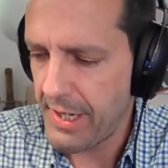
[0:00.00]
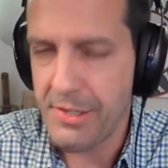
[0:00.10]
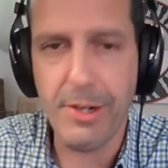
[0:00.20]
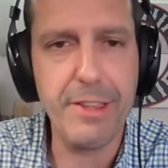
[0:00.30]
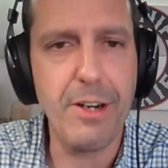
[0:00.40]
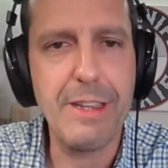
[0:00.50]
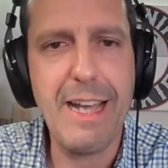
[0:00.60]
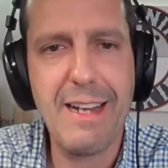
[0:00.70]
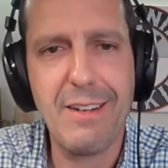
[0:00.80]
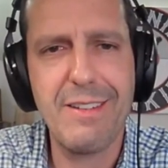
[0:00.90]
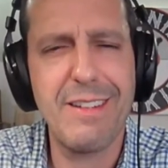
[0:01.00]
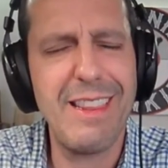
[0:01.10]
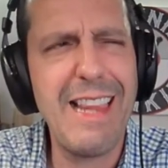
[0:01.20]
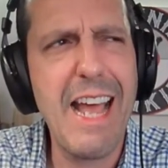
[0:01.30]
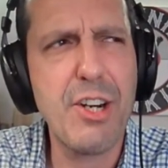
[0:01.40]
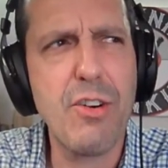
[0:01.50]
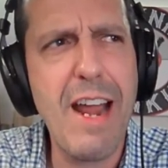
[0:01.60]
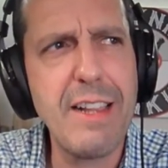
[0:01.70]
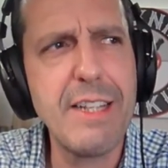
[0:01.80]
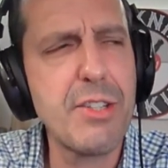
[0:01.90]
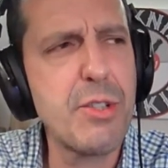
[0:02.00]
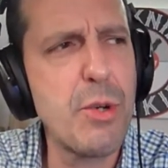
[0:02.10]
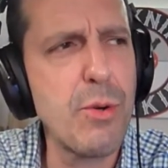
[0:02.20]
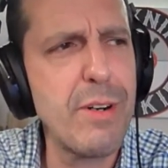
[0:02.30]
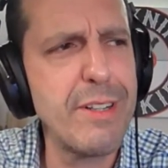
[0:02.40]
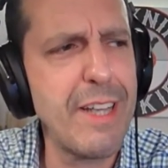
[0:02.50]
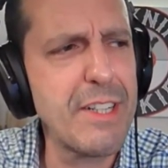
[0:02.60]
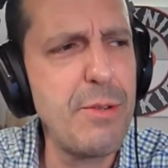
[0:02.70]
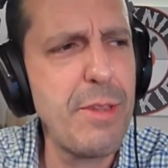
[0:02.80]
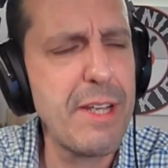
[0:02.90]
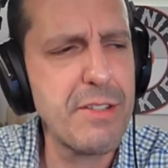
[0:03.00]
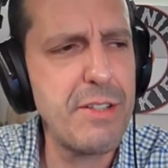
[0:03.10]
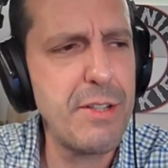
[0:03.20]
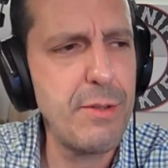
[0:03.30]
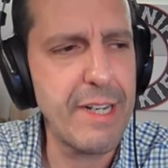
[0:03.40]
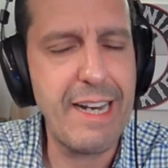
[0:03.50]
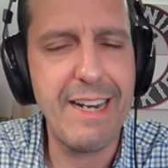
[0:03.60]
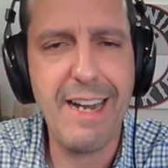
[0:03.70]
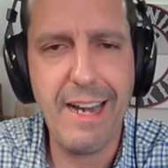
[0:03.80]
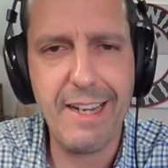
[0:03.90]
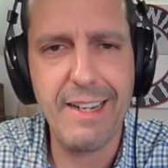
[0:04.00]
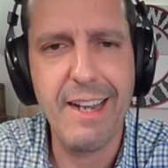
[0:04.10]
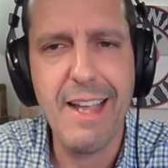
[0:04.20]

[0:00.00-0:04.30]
during their Lateralus tour in like 2002 in Connecticut